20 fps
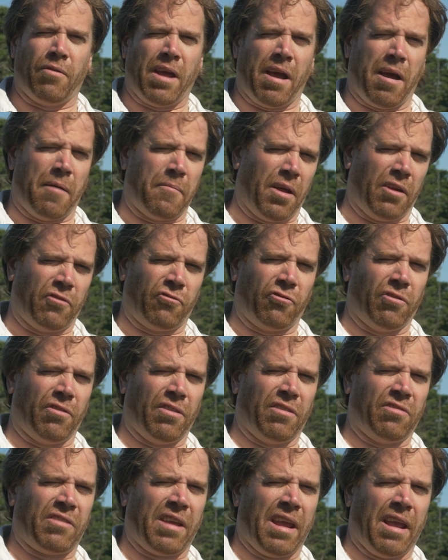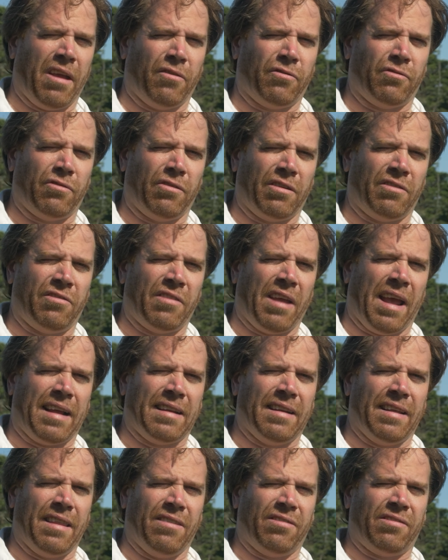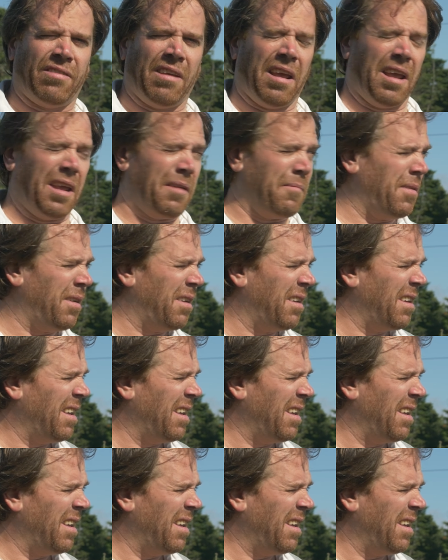Now, I'm not sure the scales are exactly the same,